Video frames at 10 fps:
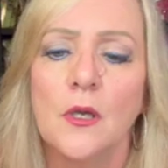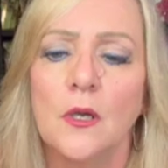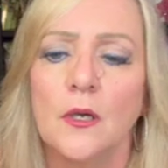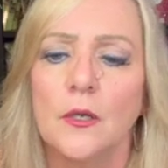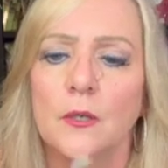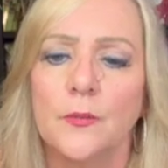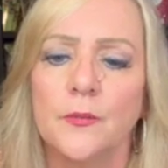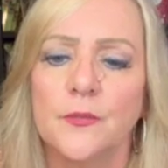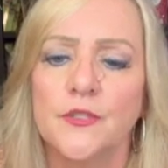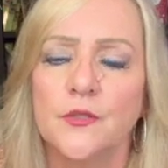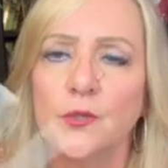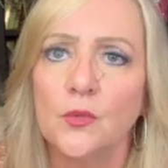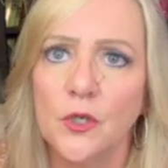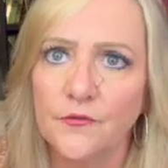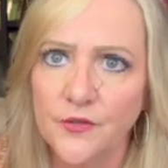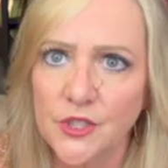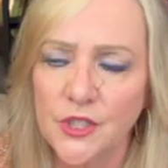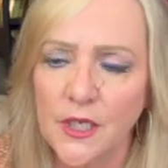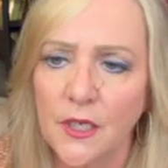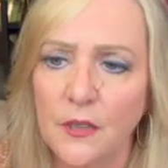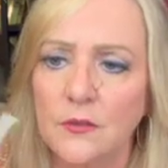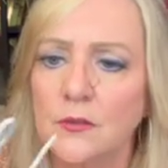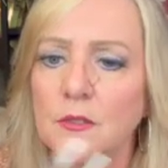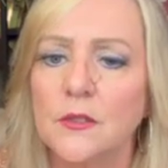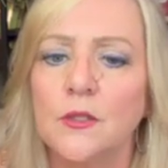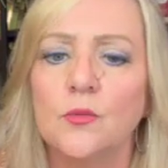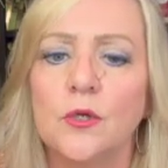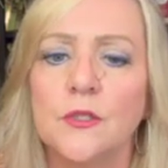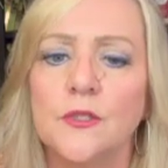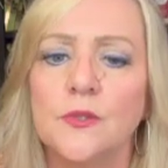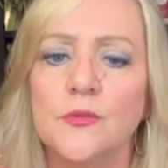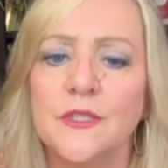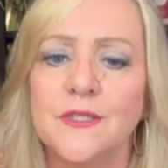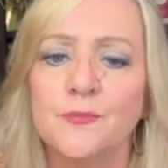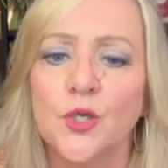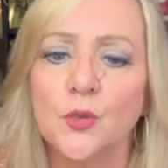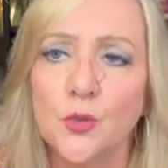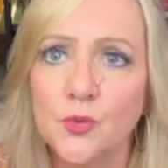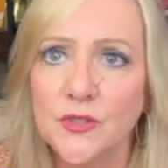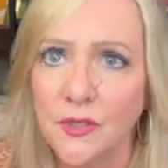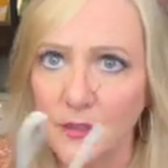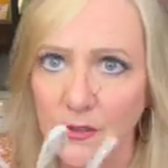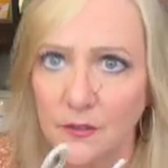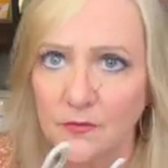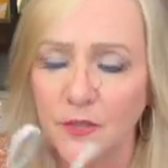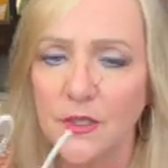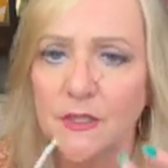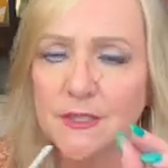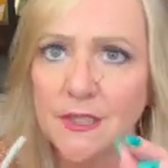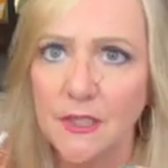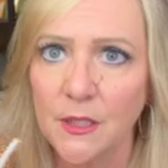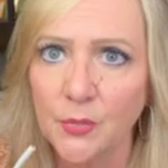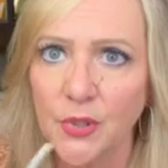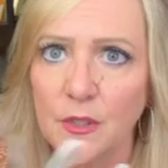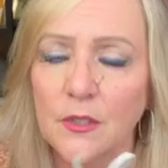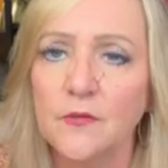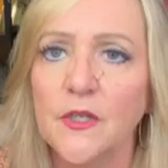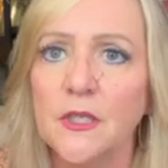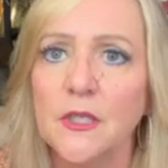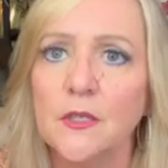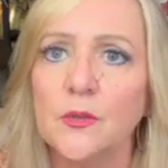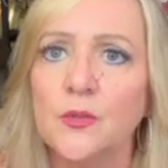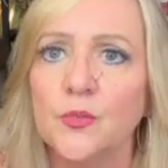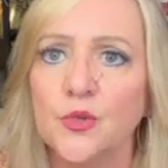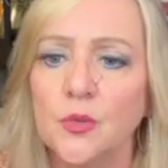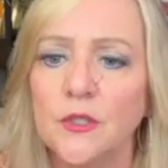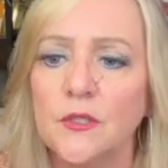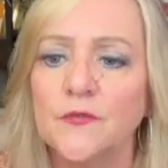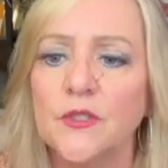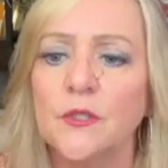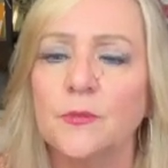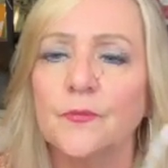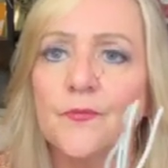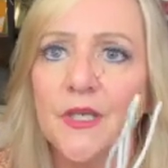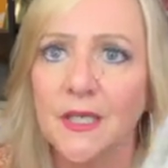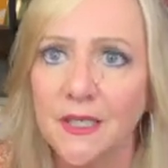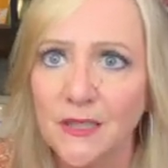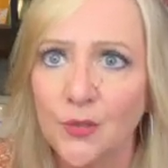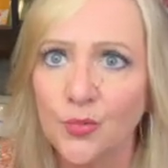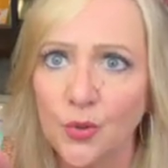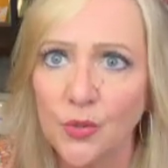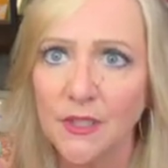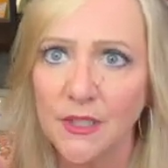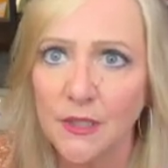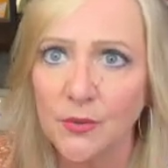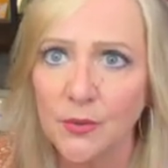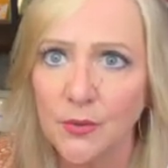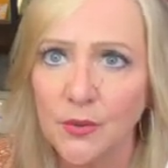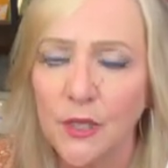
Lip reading: So you want to fish it out. You want to dispose of the tip of that needle, the broken off tip, and the broken needle.